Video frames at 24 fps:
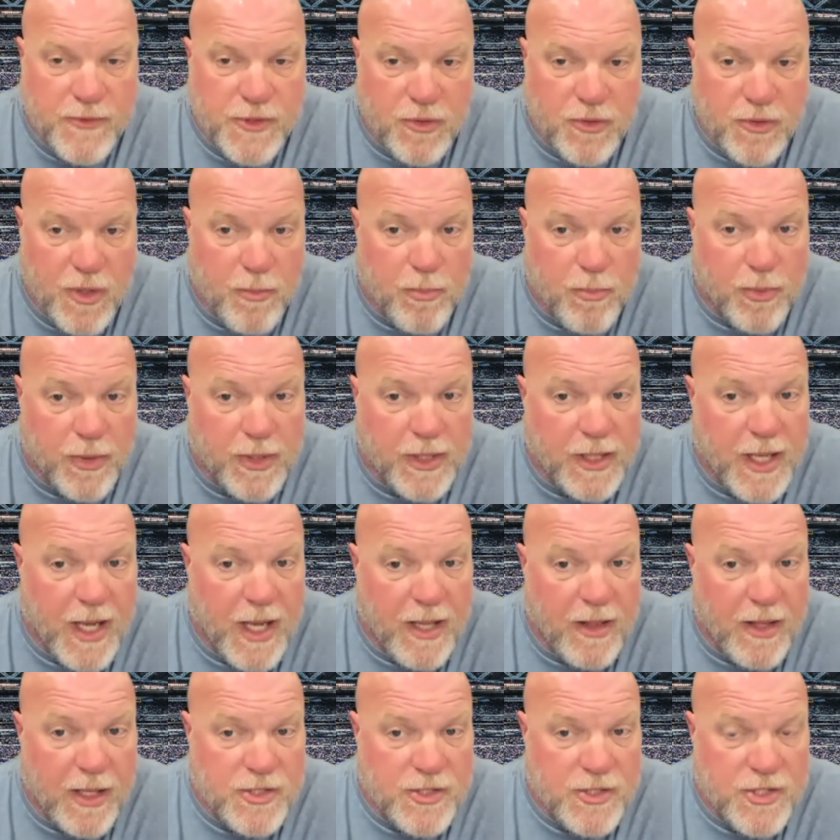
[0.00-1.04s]
So they bring a guy
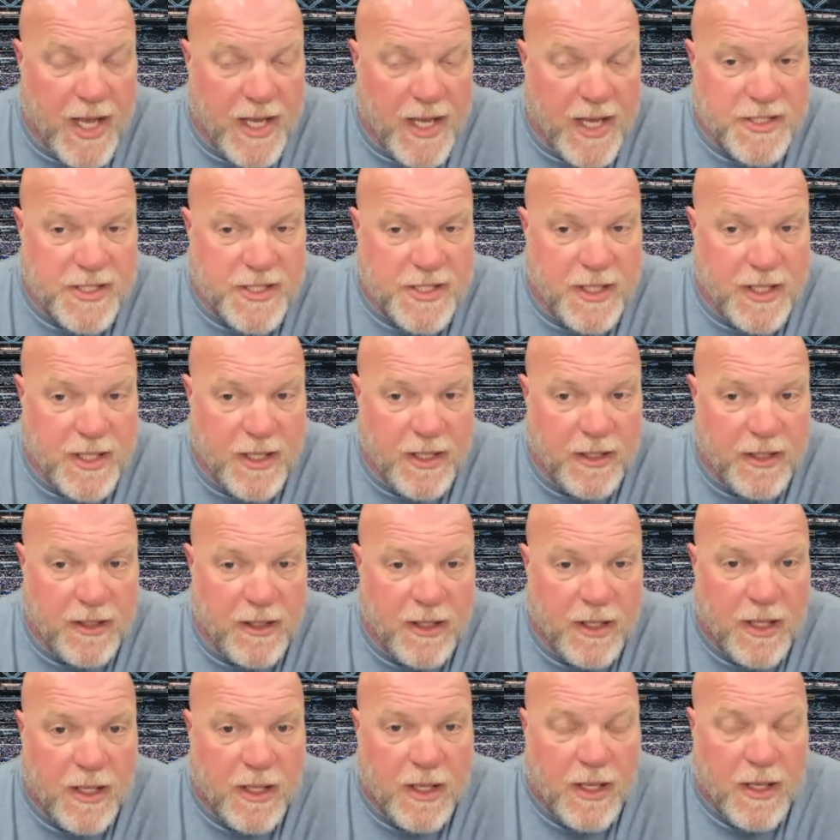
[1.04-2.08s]
like Jackson in,
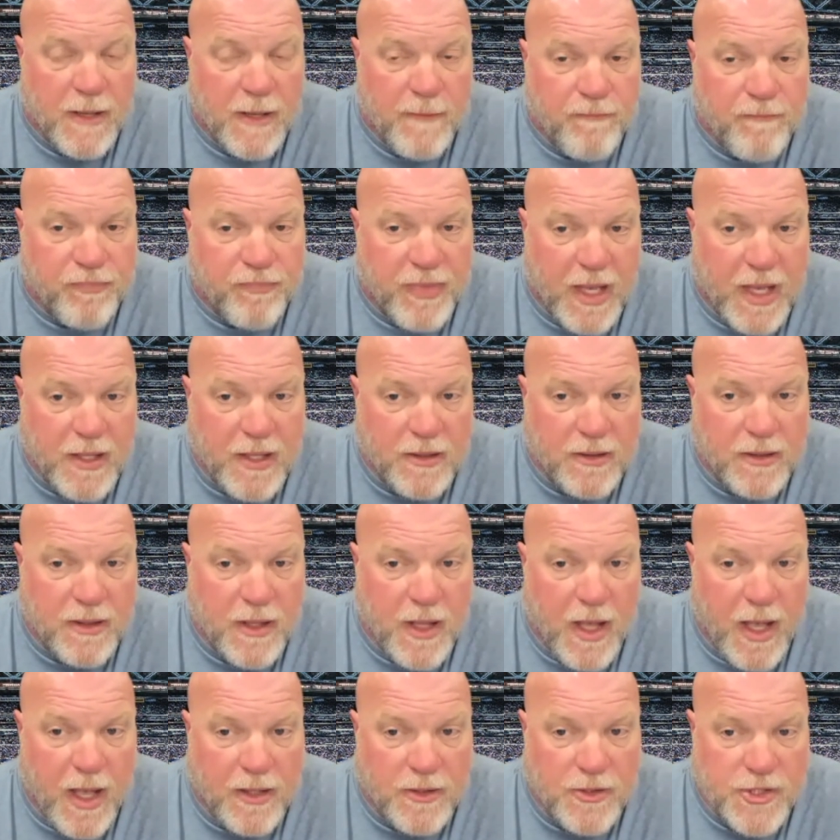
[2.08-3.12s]
and
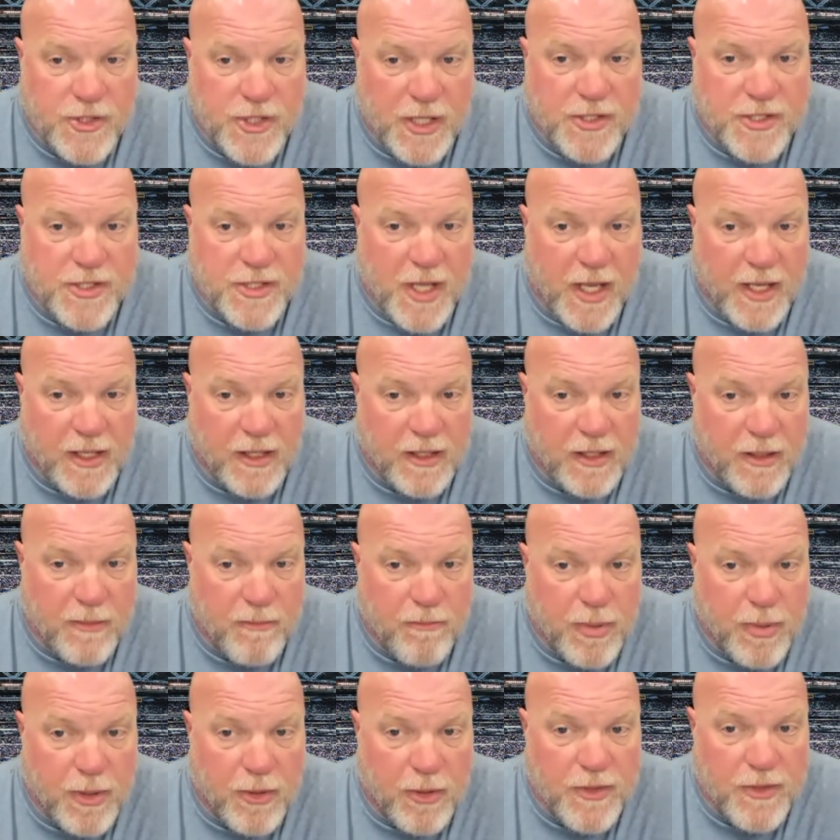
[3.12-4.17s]
and Shane Steichen can
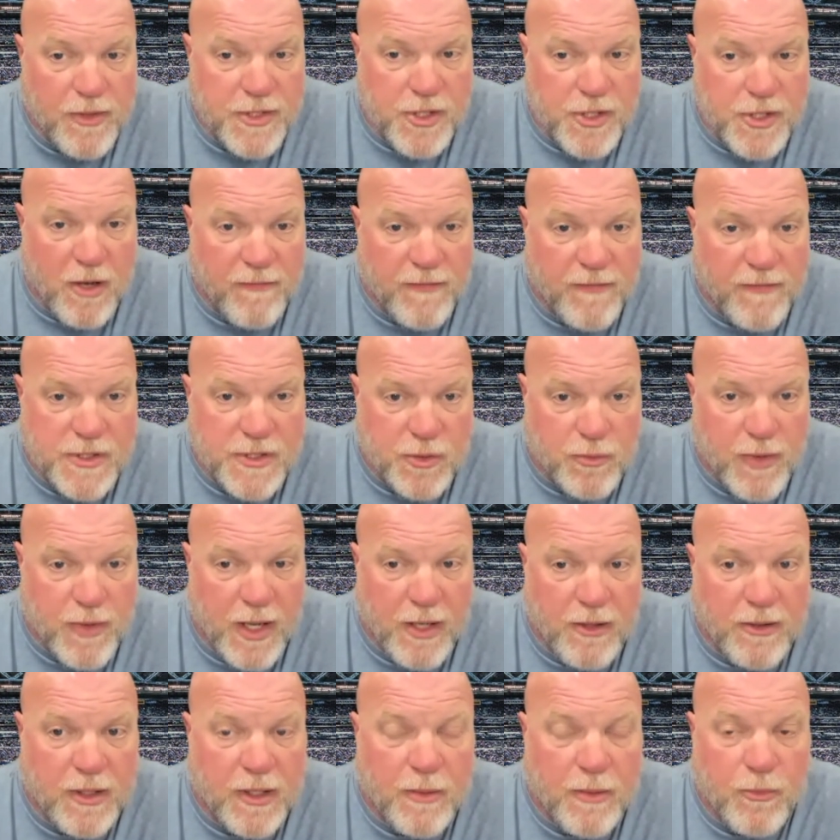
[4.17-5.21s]
build this offense
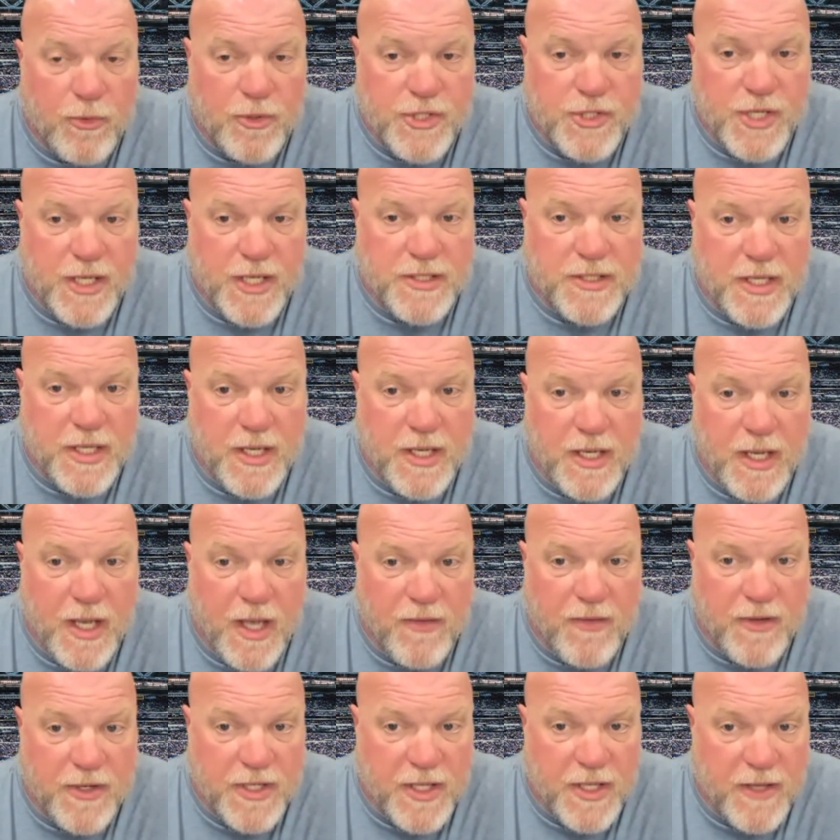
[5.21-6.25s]
around him with JT
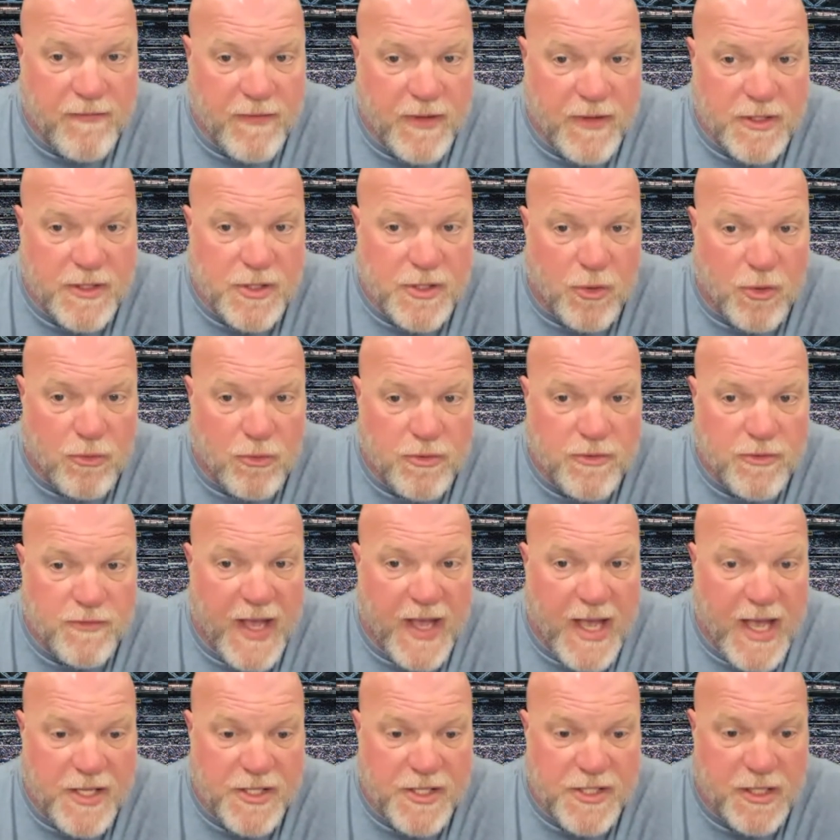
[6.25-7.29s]
and the defense holds
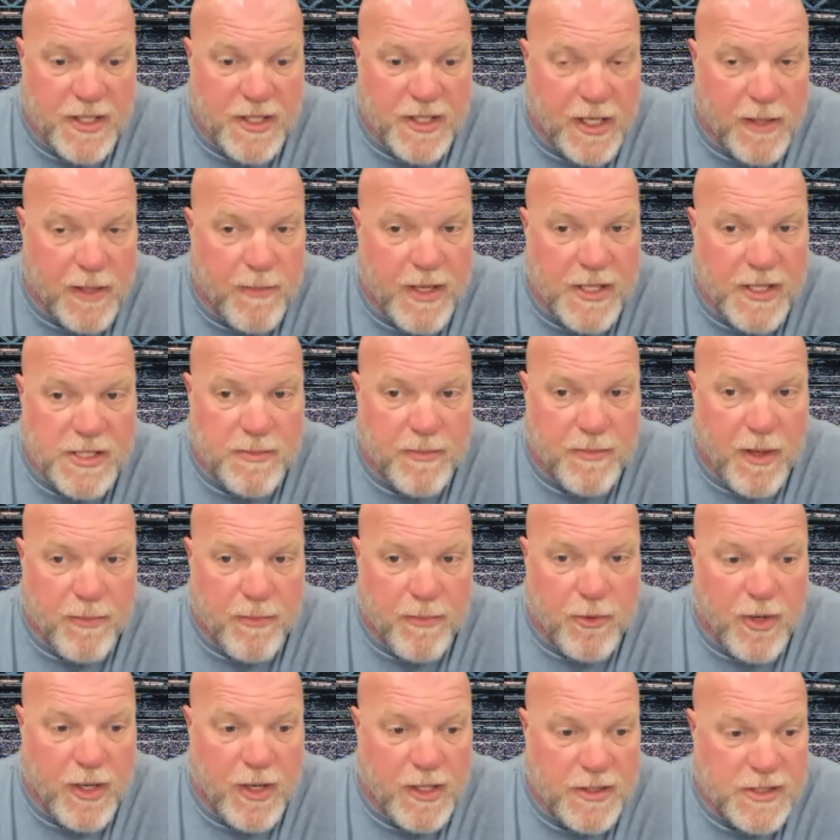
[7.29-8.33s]
fast and they can make some
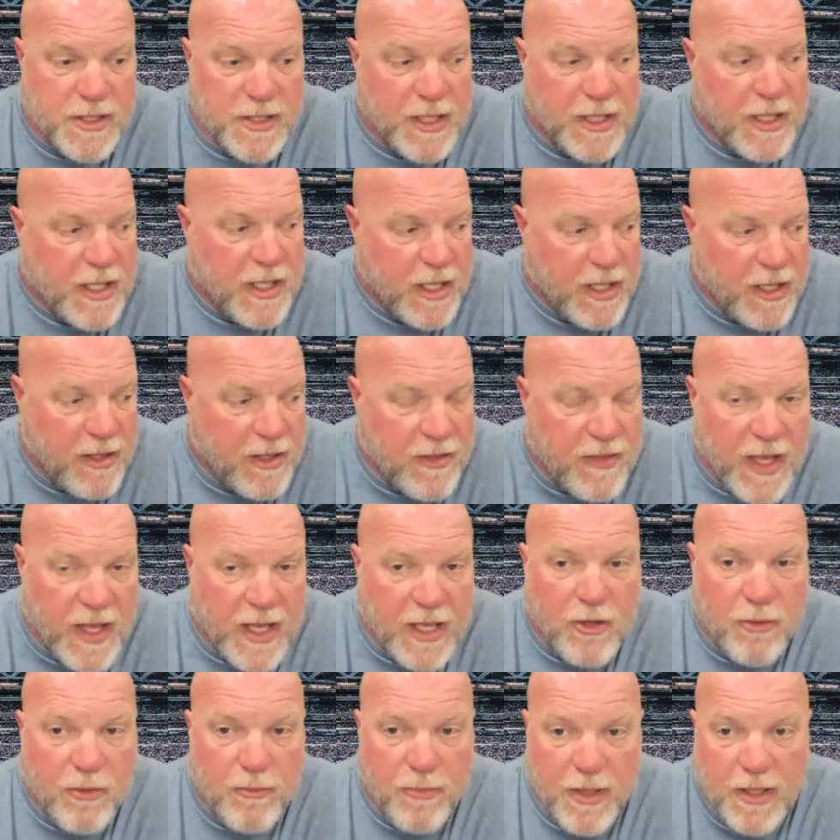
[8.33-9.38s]
upgrades, they
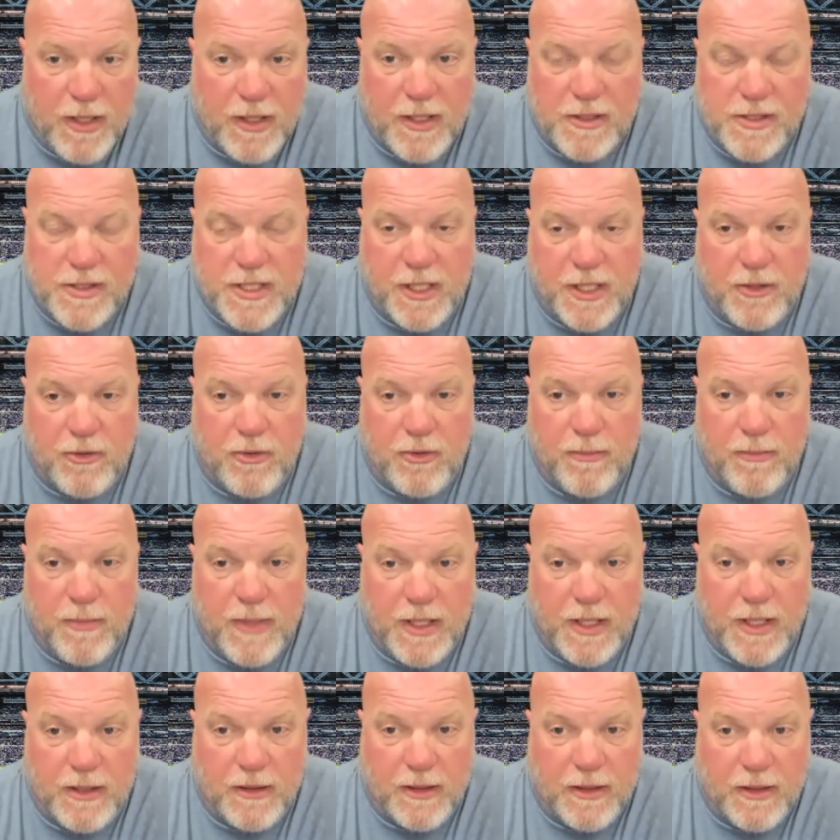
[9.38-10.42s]
could be a contender
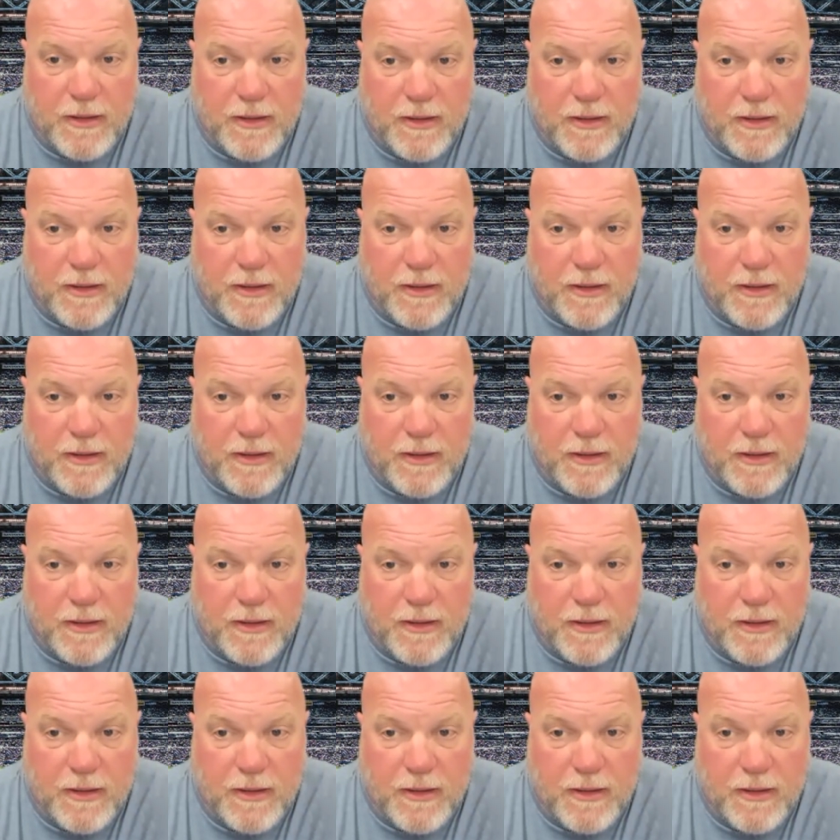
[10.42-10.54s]
immediately.